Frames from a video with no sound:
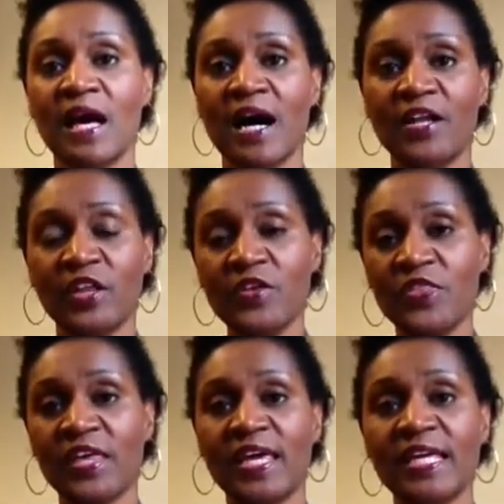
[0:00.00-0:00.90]
Another
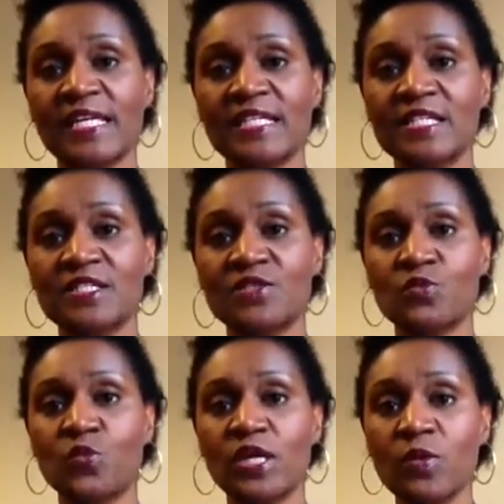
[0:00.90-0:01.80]
thing is
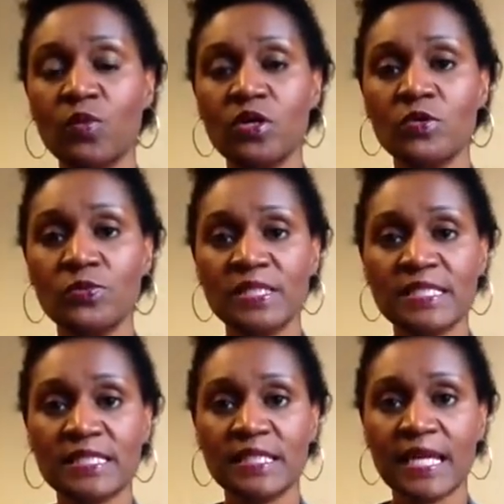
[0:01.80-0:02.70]
we will be
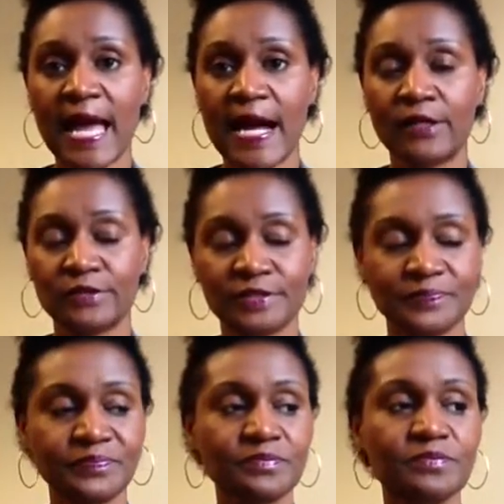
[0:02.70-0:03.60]
sending out
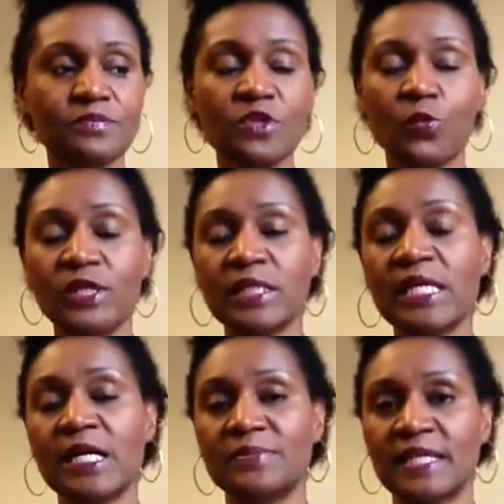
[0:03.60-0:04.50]
weekly
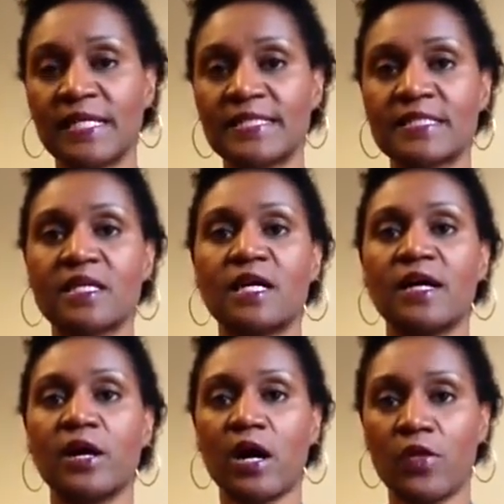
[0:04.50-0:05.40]
updates
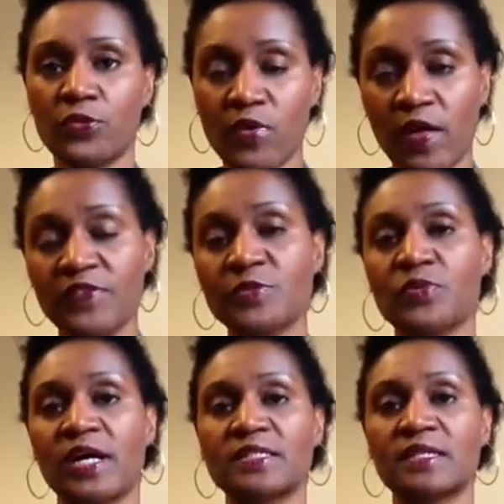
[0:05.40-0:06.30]
throughout this
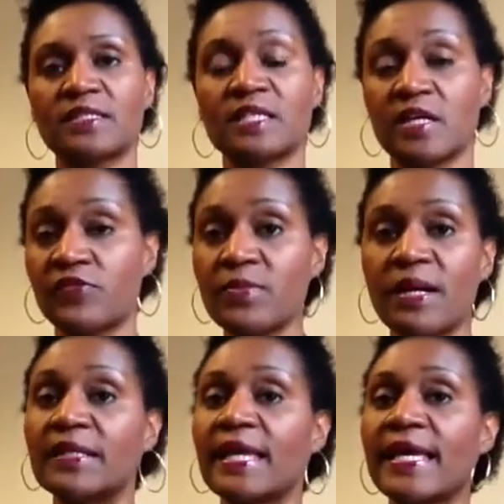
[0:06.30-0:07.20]
process every
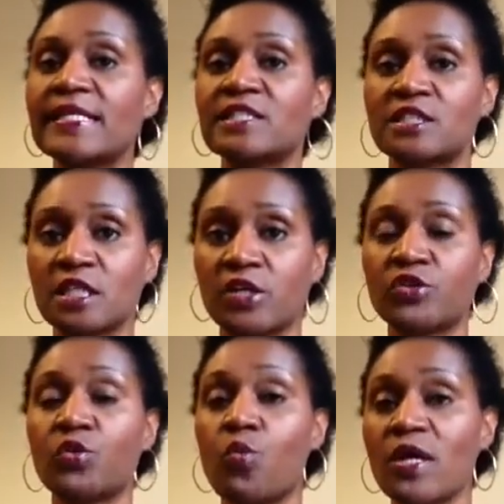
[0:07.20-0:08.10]
Monday to tell
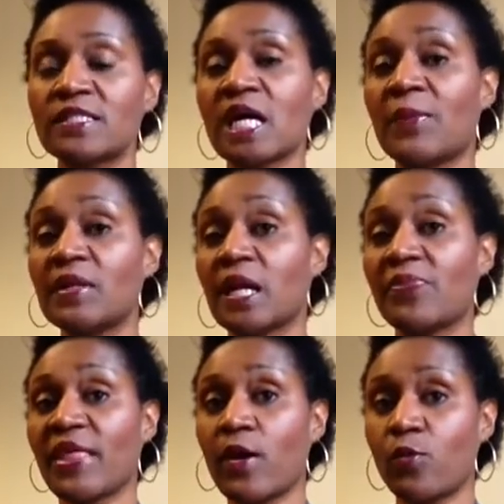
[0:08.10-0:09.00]
you what's coming
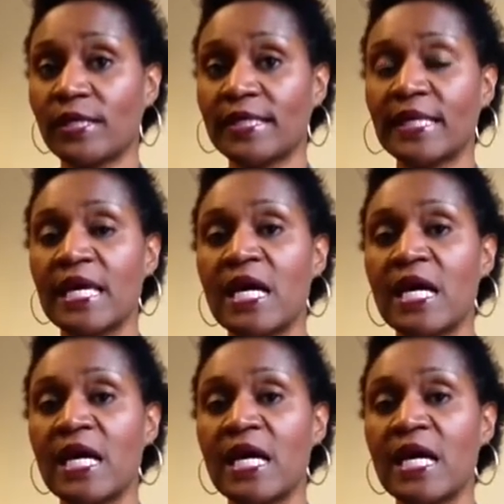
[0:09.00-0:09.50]
up that week.